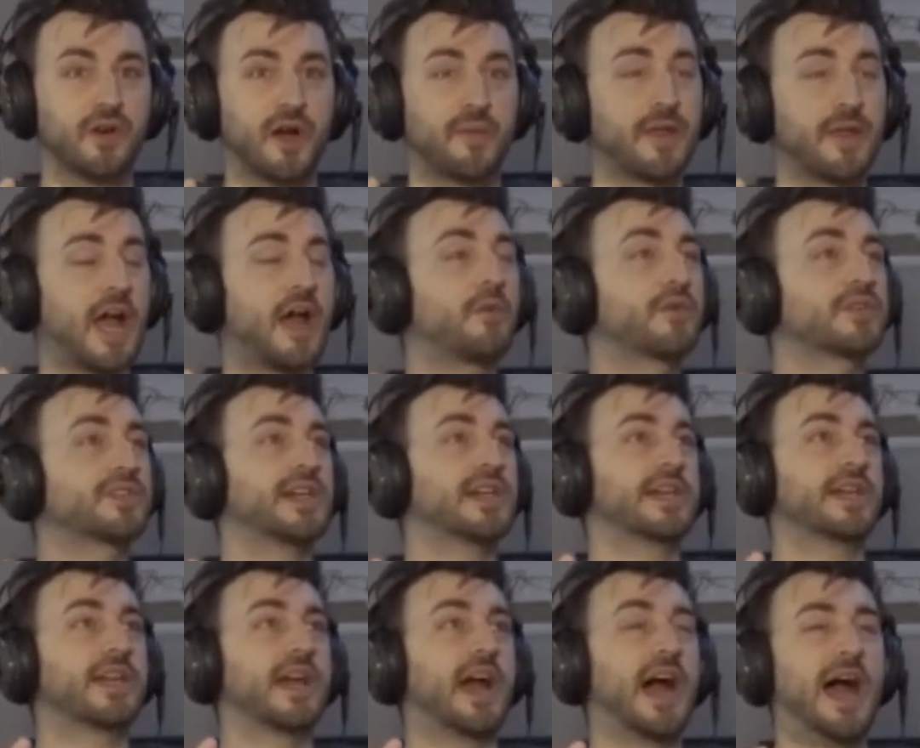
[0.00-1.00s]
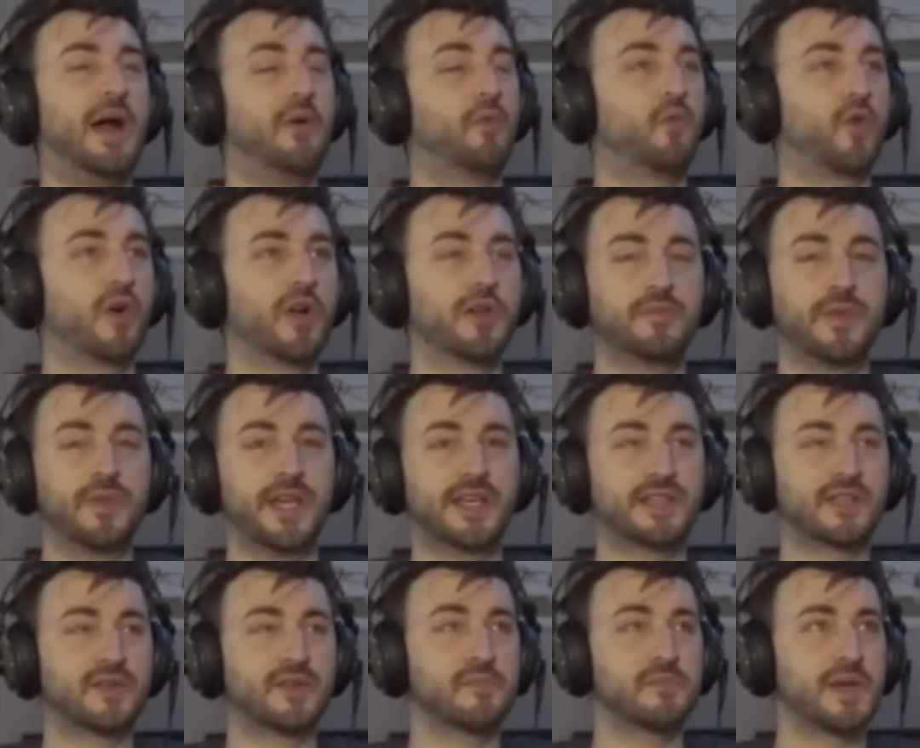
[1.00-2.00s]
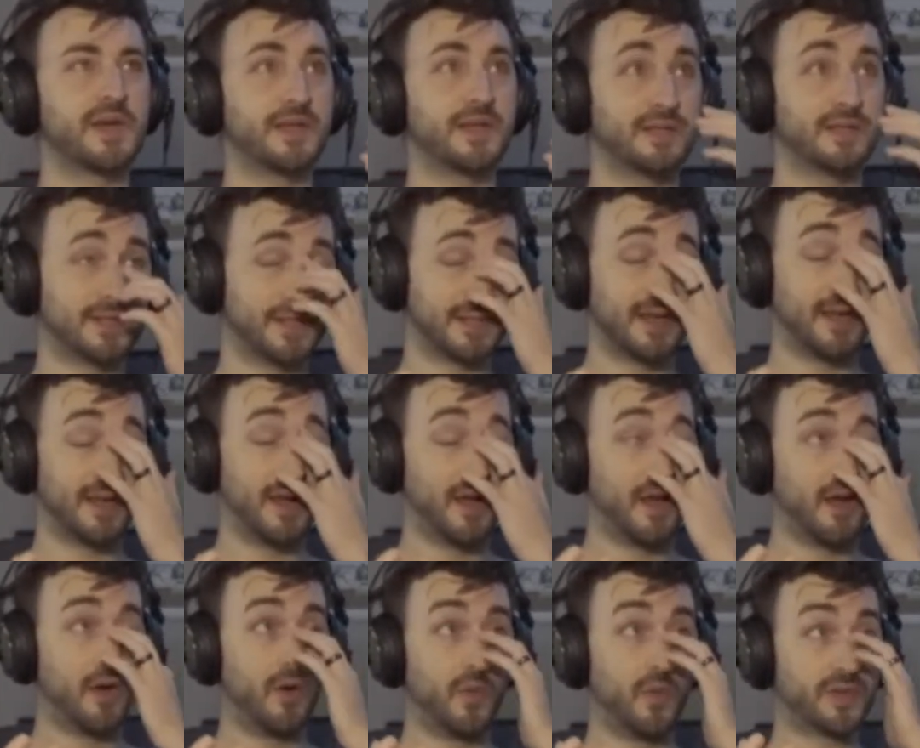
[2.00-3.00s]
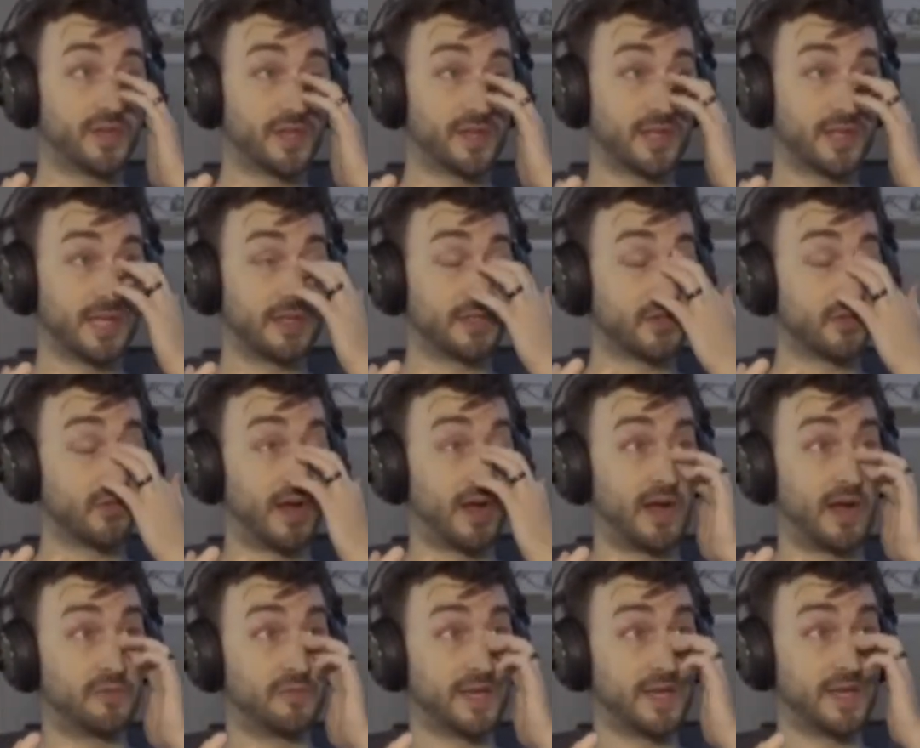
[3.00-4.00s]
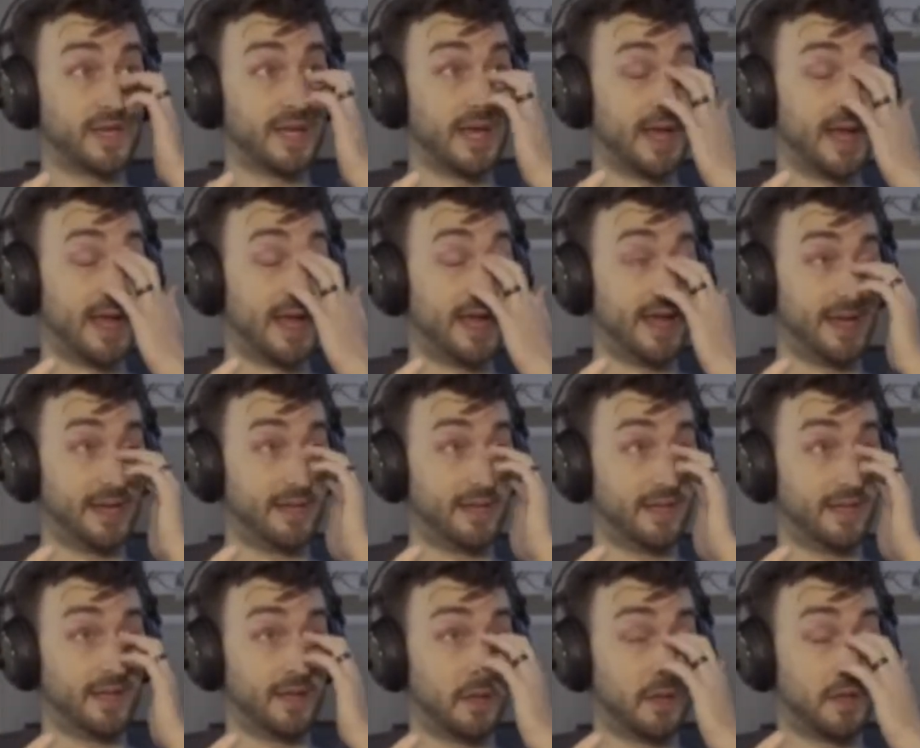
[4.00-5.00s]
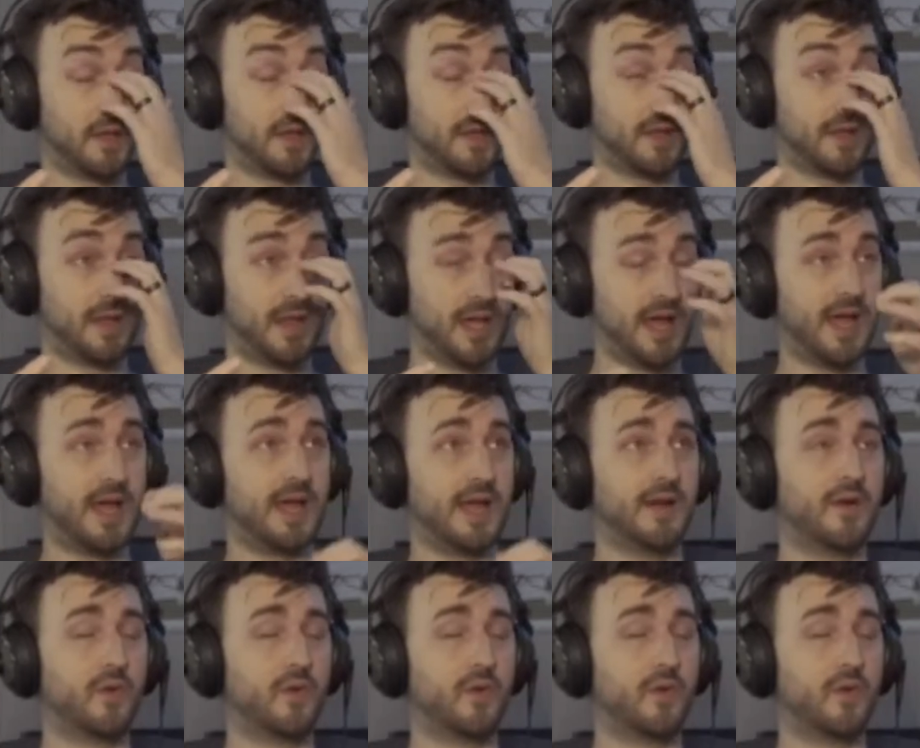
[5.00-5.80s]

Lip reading: I mean, I was like, I would make some beats with the things around me, and they